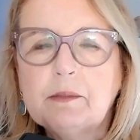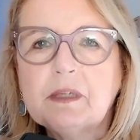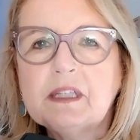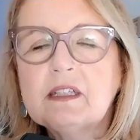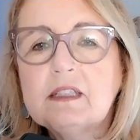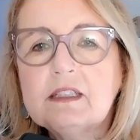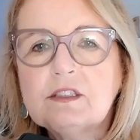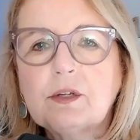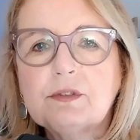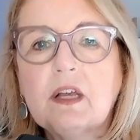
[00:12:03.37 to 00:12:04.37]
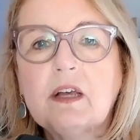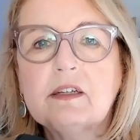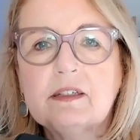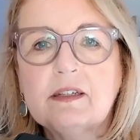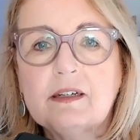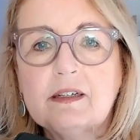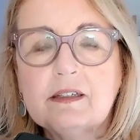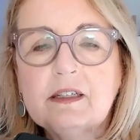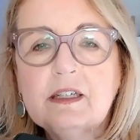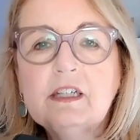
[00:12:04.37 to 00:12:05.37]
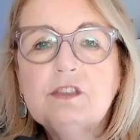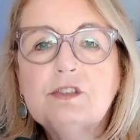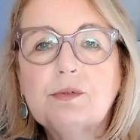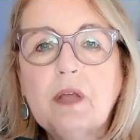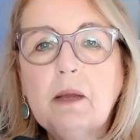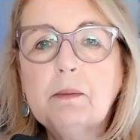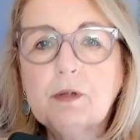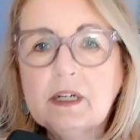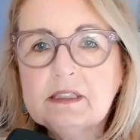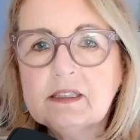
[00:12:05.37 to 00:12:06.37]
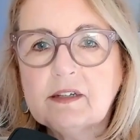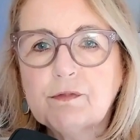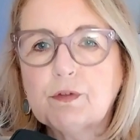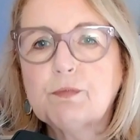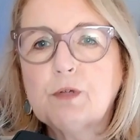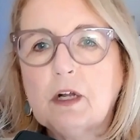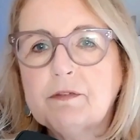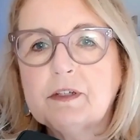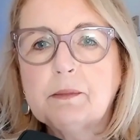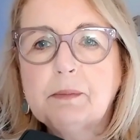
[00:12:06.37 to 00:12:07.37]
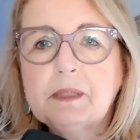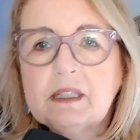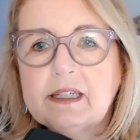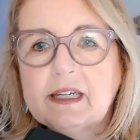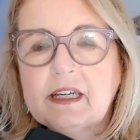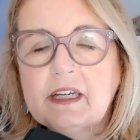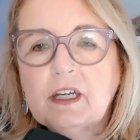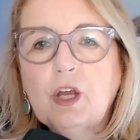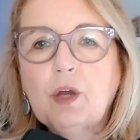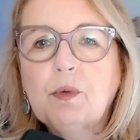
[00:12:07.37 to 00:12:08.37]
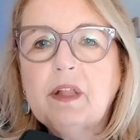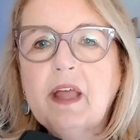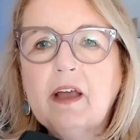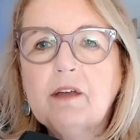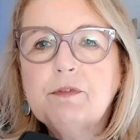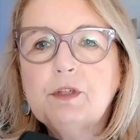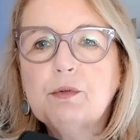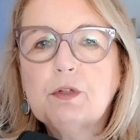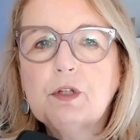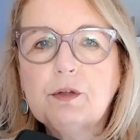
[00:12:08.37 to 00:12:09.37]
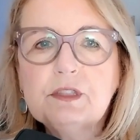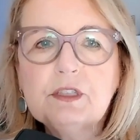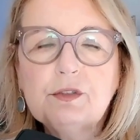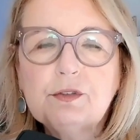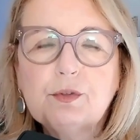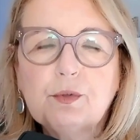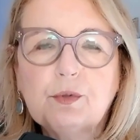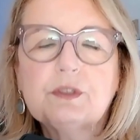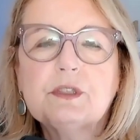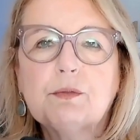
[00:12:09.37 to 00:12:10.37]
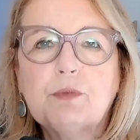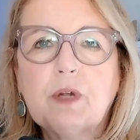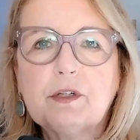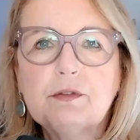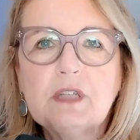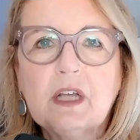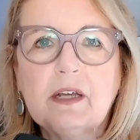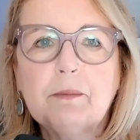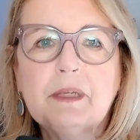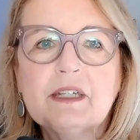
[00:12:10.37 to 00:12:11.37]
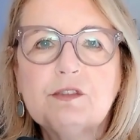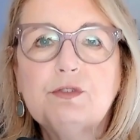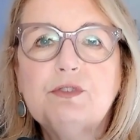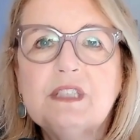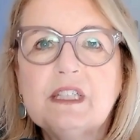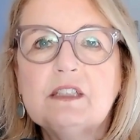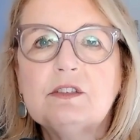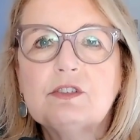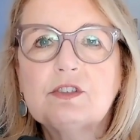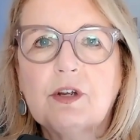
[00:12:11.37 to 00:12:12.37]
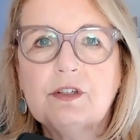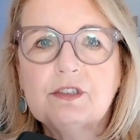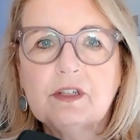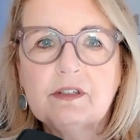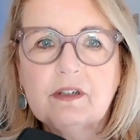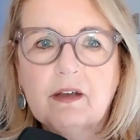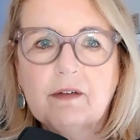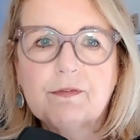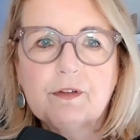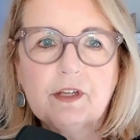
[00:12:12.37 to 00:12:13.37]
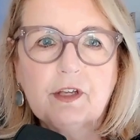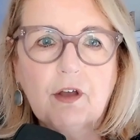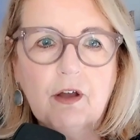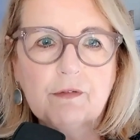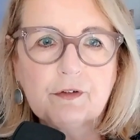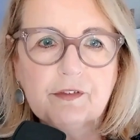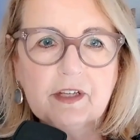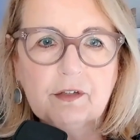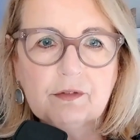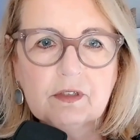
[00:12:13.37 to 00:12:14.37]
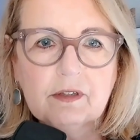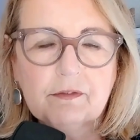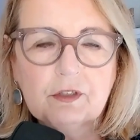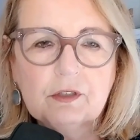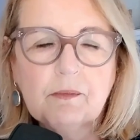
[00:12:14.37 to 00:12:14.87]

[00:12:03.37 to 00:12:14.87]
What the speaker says: and the list goes on and on. So not pricing for profitability will have you closing your doors in record time because you didn't charge enough for the offer that you delivered.